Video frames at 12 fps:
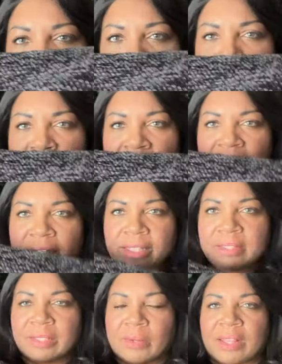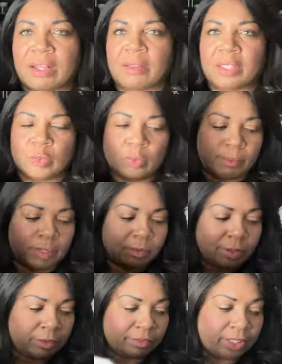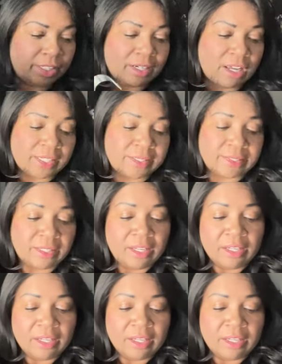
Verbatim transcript: to bring in. So I thought this would be really, really nice.